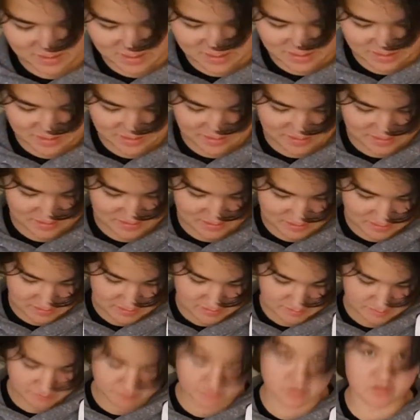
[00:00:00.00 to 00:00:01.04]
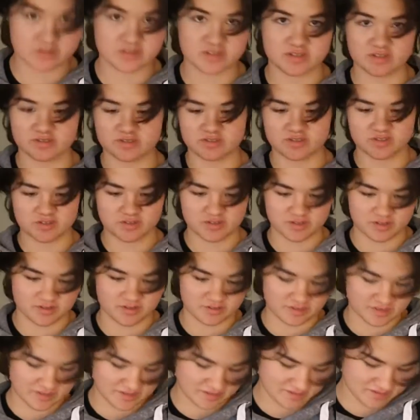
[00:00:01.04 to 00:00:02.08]
in the personal
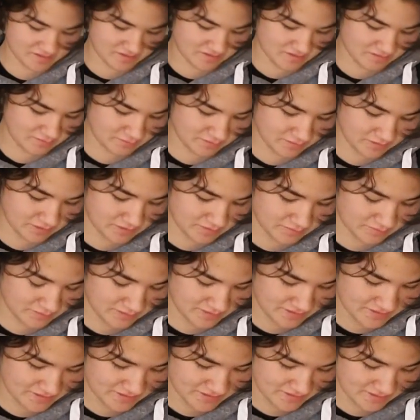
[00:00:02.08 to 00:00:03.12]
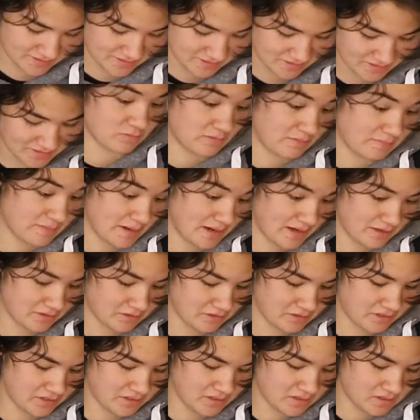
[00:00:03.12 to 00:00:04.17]
studio, I guess, is like a good place to start. One
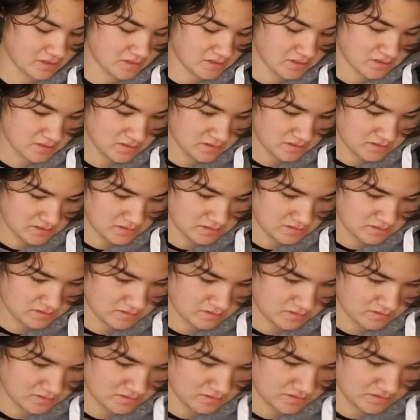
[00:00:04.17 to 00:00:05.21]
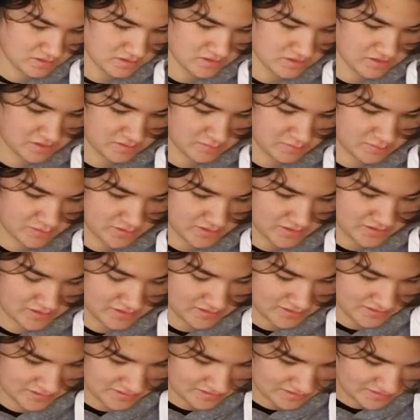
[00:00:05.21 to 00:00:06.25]
battery. So just put it
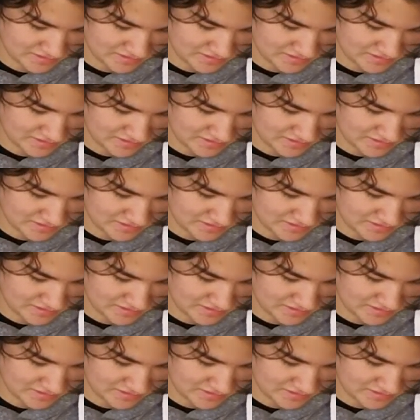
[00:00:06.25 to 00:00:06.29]
in